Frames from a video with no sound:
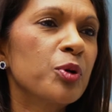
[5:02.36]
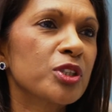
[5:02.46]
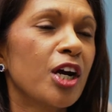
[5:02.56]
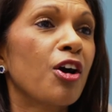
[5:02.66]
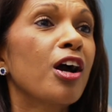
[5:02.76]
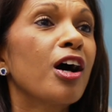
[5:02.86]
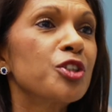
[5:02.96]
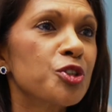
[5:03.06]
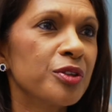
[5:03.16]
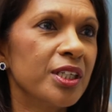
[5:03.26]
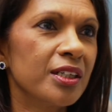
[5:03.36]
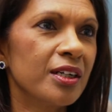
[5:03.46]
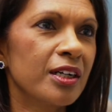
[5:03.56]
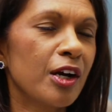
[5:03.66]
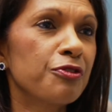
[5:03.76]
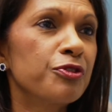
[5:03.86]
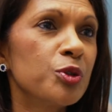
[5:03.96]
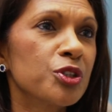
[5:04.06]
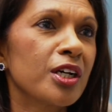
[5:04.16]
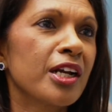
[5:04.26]
put our country and our
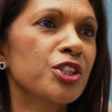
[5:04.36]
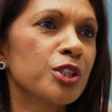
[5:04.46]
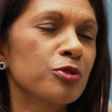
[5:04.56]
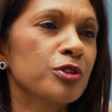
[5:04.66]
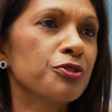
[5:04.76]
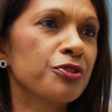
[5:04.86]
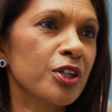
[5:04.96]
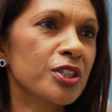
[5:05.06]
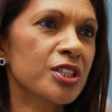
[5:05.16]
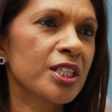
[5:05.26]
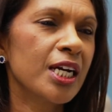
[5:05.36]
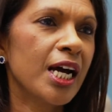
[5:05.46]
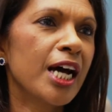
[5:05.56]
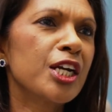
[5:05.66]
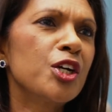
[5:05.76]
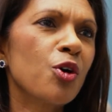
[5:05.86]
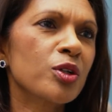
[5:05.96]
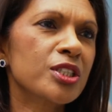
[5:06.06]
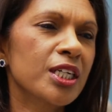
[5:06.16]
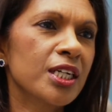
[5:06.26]
future and our children first, and
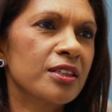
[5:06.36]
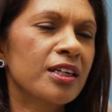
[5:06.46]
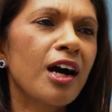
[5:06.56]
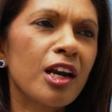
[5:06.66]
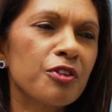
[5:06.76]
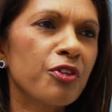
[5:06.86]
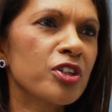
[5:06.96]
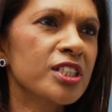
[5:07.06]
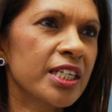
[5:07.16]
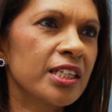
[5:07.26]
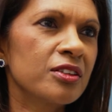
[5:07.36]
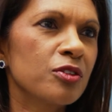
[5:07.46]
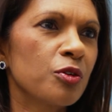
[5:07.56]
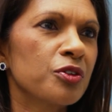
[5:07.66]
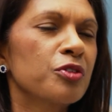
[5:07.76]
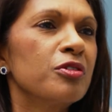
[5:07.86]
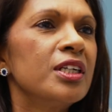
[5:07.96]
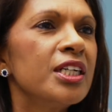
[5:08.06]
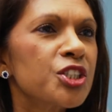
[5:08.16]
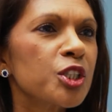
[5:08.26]
not the color of our skin or the
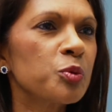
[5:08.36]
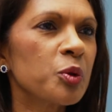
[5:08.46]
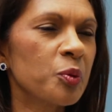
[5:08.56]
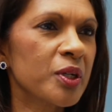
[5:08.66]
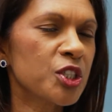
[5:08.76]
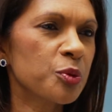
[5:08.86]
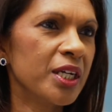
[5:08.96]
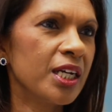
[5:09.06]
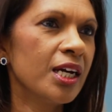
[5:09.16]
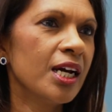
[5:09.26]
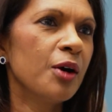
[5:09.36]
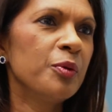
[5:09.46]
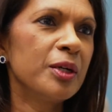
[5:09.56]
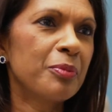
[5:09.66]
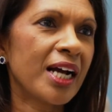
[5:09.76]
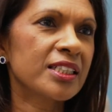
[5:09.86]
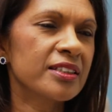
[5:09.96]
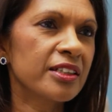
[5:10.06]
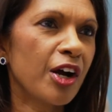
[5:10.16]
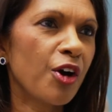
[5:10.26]
religion with which we
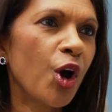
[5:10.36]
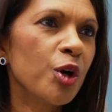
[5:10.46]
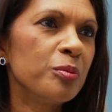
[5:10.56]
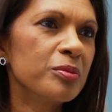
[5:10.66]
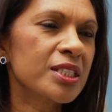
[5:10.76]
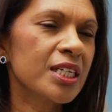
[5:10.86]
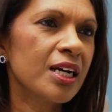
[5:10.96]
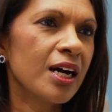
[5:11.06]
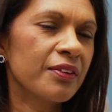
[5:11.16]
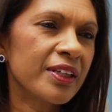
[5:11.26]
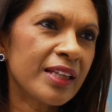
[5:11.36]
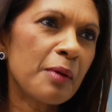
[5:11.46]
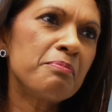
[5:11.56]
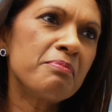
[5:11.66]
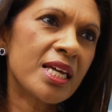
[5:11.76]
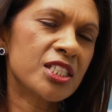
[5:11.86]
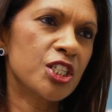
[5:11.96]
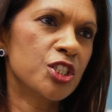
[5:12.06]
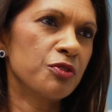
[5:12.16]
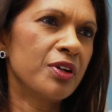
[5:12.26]
practice in our homes. I think that
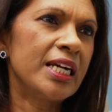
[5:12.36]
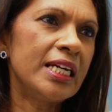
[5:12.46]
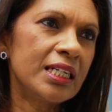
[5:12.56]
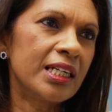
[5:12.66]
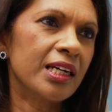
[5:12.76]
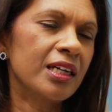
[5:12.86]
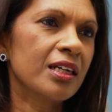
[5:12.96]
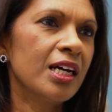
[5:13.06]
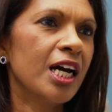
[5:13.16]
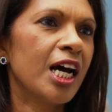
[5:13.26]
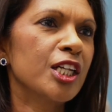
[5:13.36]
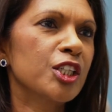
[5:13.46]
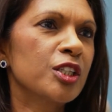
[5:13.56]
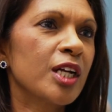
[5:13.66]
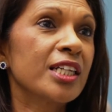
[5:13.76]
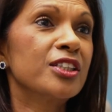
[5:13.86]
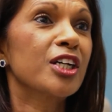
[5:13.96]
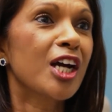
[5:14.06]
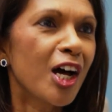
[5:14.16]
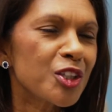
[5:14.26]
message of healing and the
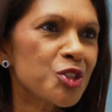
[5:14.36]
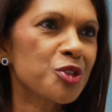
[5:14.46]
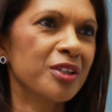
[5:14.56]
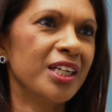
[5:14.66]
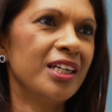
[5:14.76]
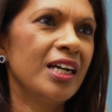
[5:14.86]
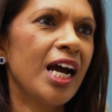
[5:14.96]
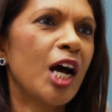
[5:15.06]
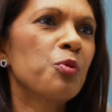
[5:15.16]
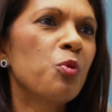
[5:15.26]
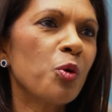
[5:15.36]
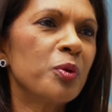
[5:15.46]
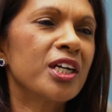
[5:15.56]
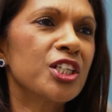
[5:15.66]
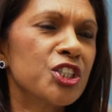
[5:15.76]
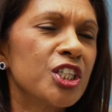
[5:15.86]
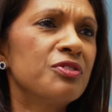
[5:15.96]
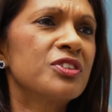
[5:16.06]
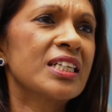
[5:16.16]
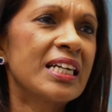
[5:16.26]
country and what we can
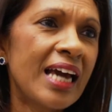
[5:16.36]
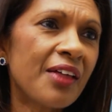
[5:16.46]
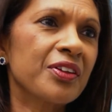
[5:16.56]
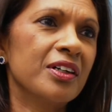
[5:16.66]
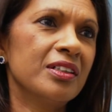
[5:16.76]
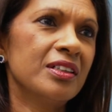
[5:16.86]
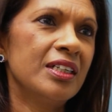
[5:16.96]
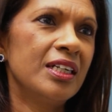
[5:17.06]
achieve together